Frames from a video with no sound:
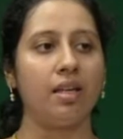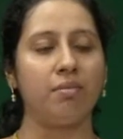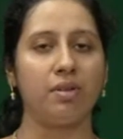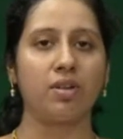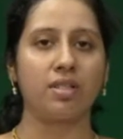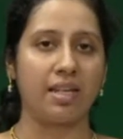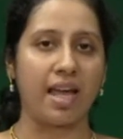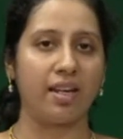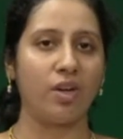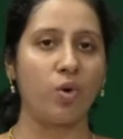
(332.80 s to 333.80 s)
because an
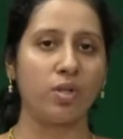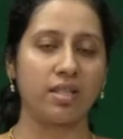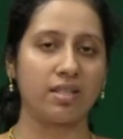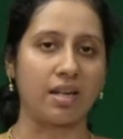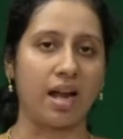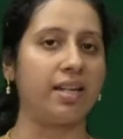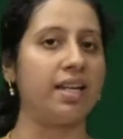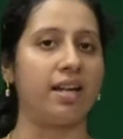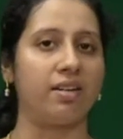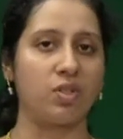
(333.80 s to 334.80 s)
array holds the
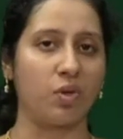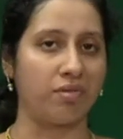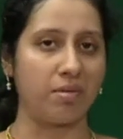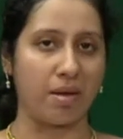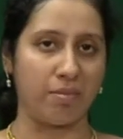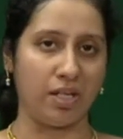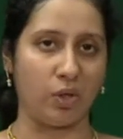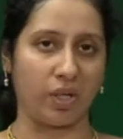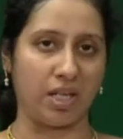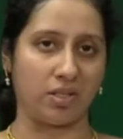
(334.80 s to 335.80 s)
starting address of the memory
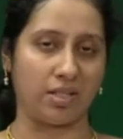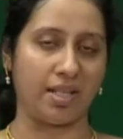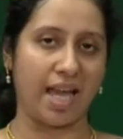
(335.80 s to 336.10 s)
location